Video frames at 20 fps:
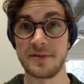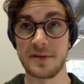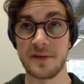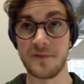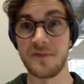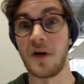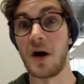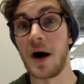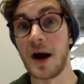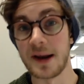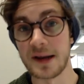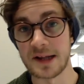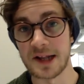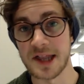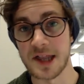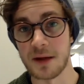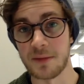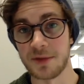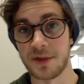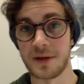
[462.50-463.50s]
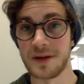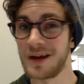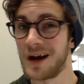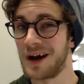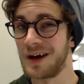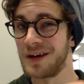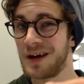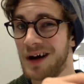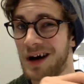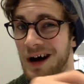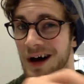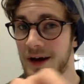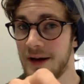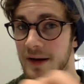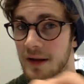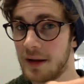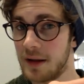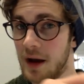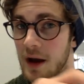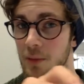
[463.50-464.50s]
defining something, I'd
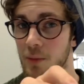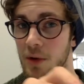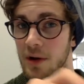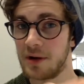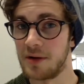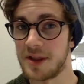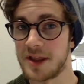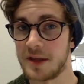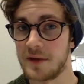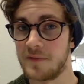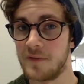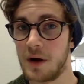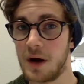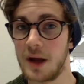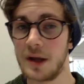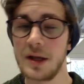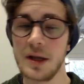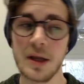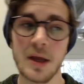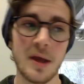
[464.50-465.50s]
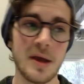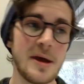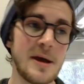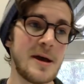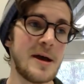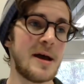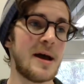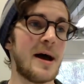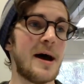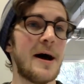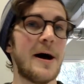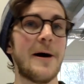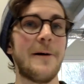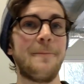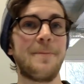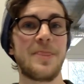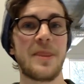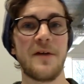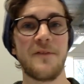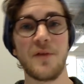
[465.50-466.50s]
underline what I was defining.
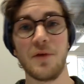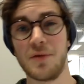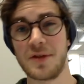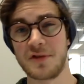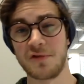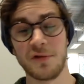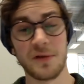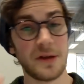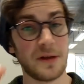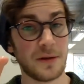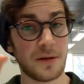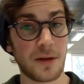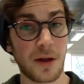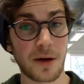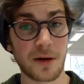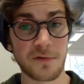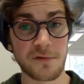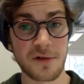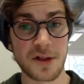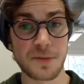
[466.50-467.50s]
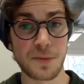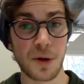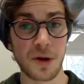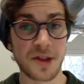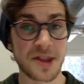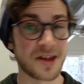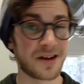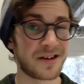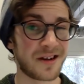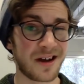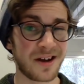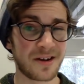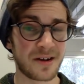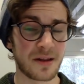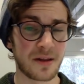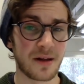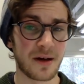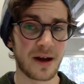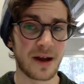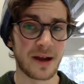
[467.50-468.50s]
If it was a really long response, I'd
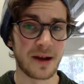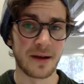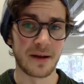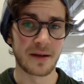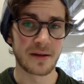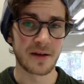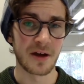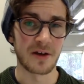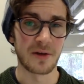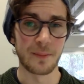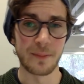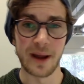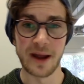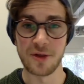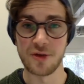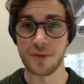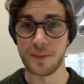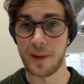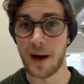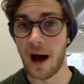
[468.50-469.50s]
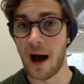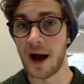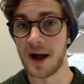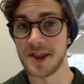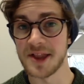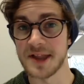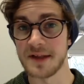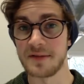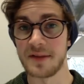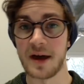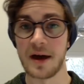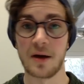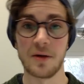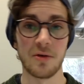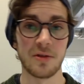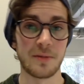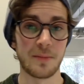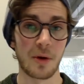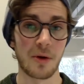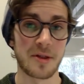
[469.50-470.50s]
underline kind of major parts of that
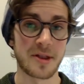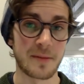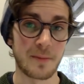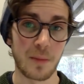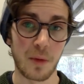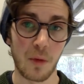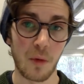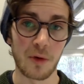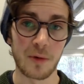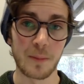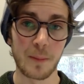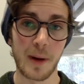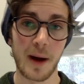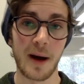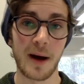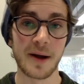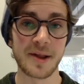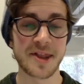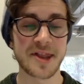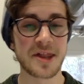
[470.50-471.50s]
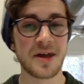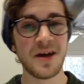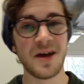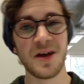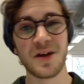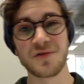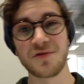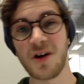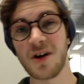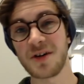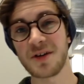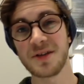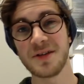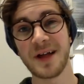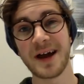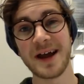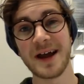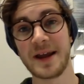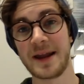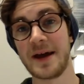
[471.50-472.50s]
or the most important parts. Try to
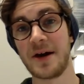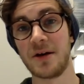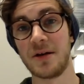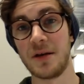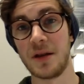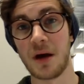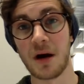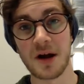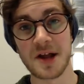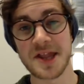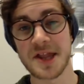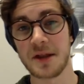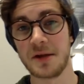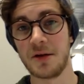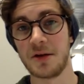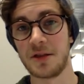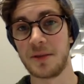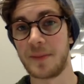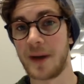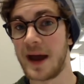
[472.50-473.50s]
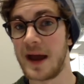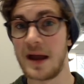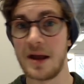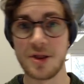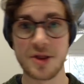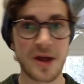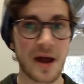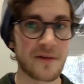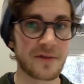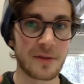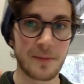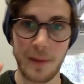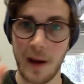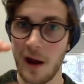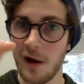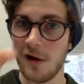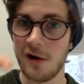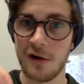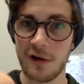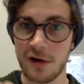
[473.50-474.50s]
lay it out nicely on the page, have the
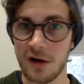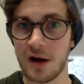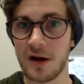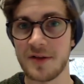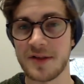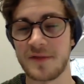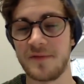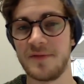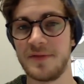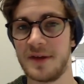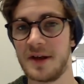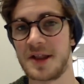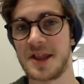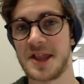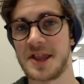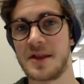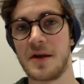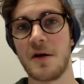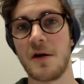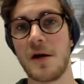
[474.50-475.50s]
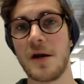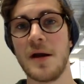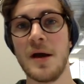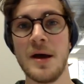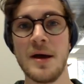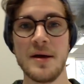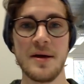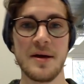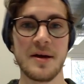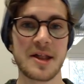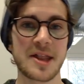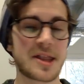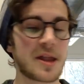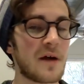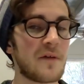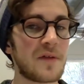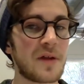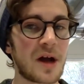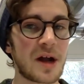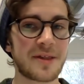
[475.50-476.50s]
paragraphs if necessary.
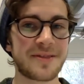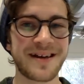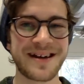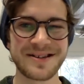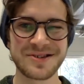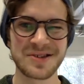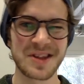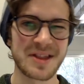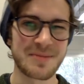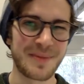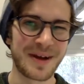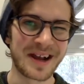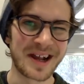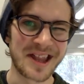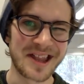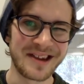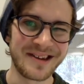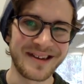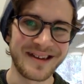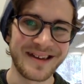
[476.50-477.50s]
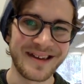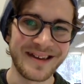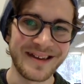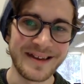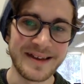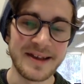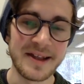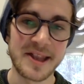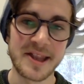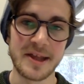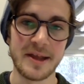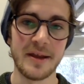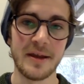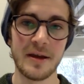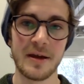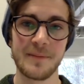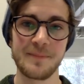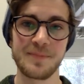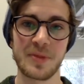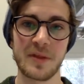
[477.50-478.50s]
Stuff like that just makes it
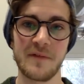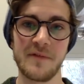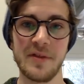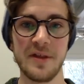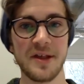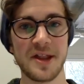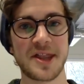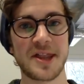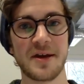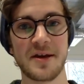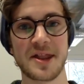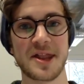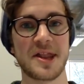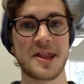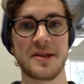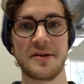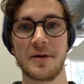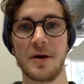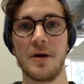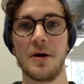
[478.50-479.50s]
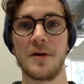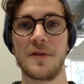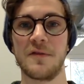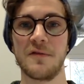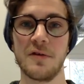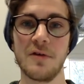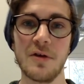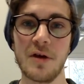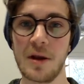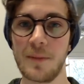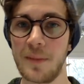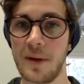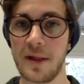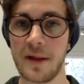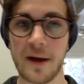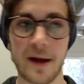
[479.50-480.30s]
easy for the assessors to go through and be